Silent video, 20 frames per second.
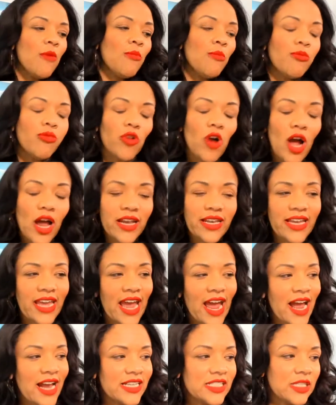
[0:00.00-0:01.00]

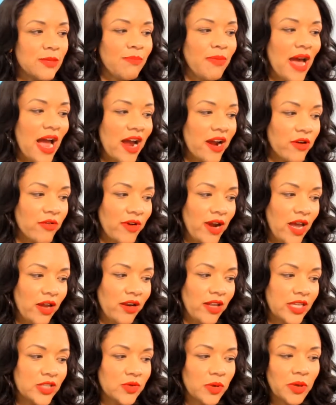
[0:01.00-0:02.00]
broadcast background.
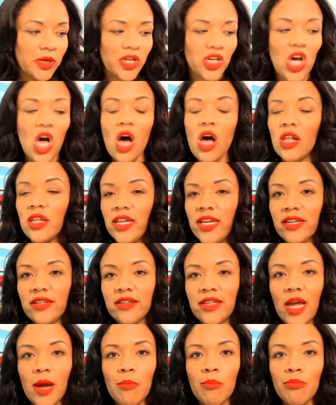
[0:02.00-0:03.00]
That's what I'm going to call it.
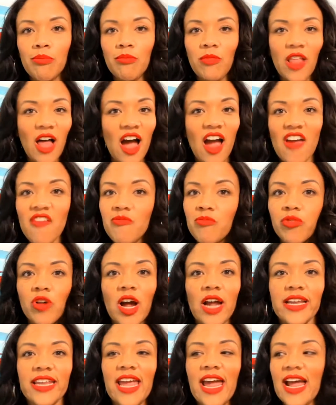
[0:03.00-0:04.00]
That live
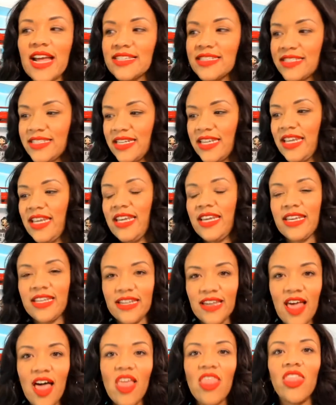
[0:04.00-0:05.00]
broadcast
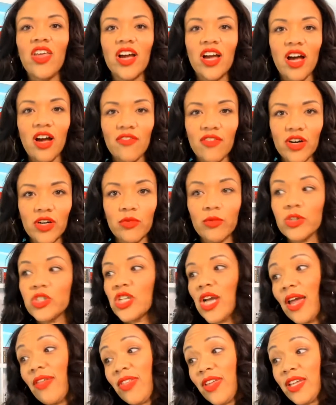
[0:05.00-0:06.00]
in the cover, which
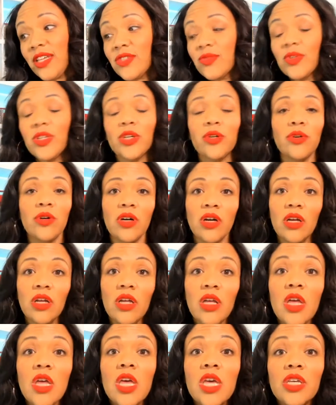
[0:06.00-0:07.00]
I think is really cool.
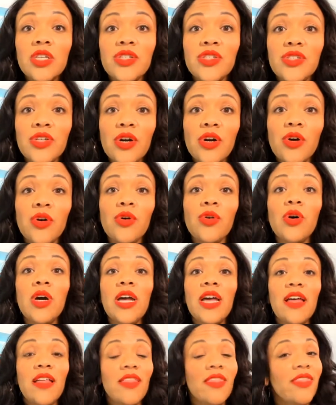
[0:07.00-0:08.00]
So
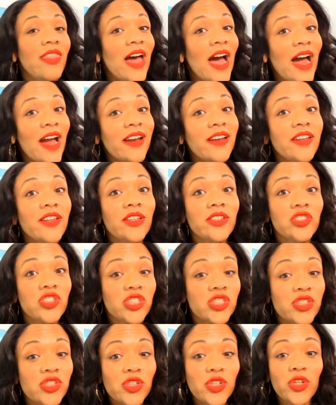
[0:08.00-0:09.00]
that,
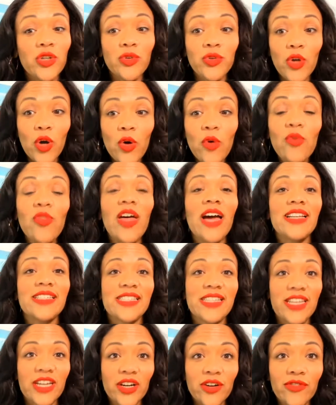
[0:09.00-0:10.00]
just so you know, that's
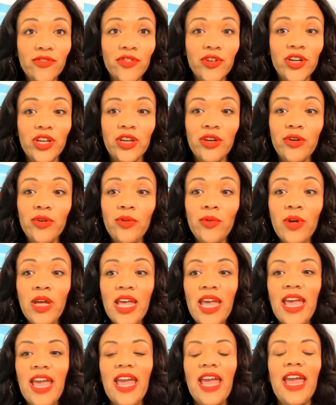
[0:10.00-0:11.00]
there for you.
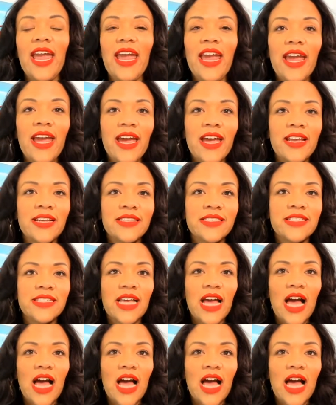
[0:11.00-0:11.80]
And